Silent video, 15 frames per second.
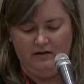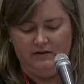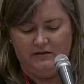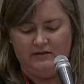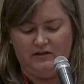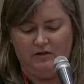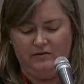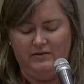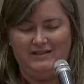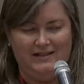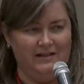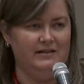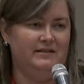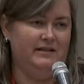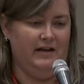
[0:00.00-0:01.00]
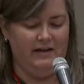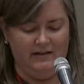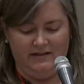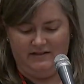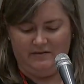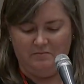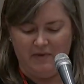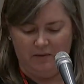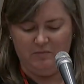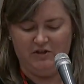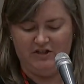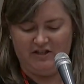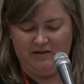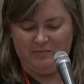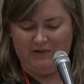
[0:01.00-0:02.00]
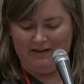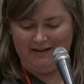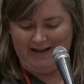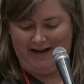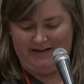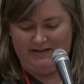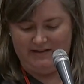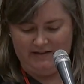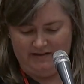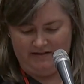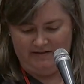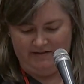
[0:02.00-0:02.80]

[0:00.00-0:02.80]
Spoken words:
So DSA is membership-led.